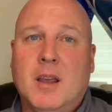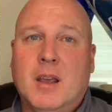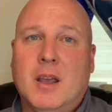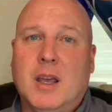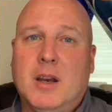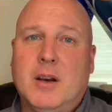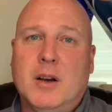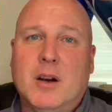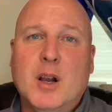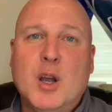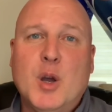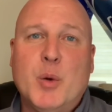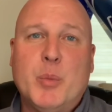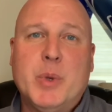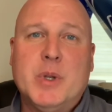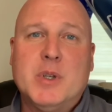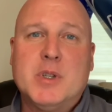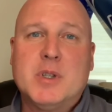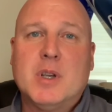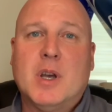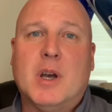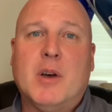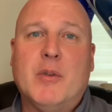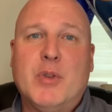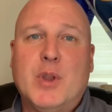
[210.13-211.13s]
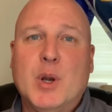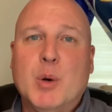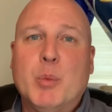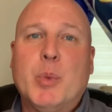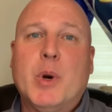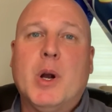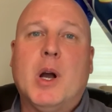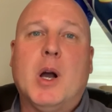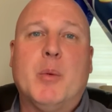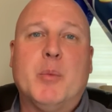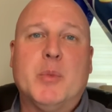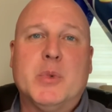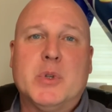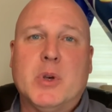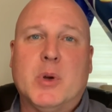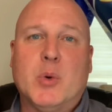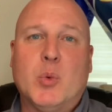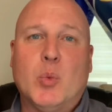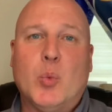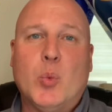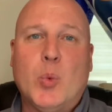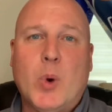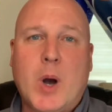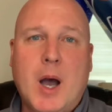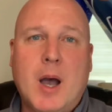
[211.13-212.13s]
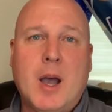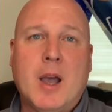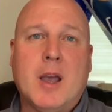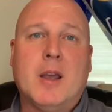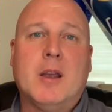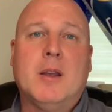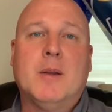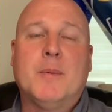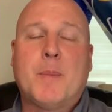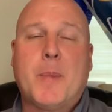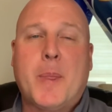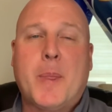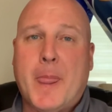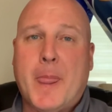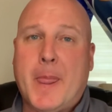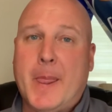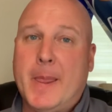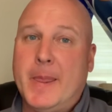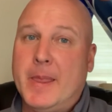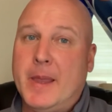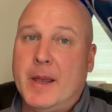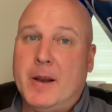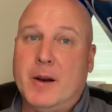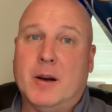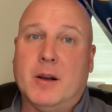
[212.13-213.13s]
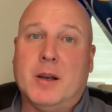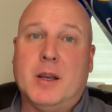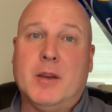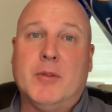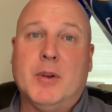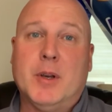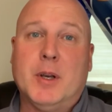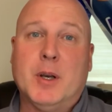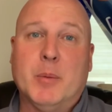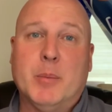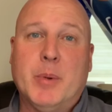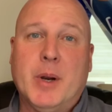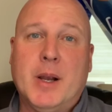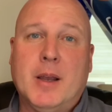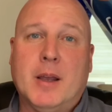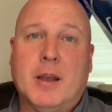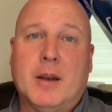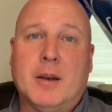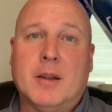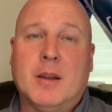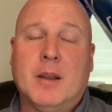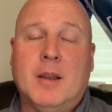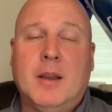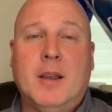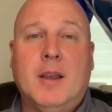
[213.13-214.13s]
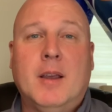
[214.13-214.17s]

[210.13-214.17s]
and you're helping solve their problems on why they are leaving your brand.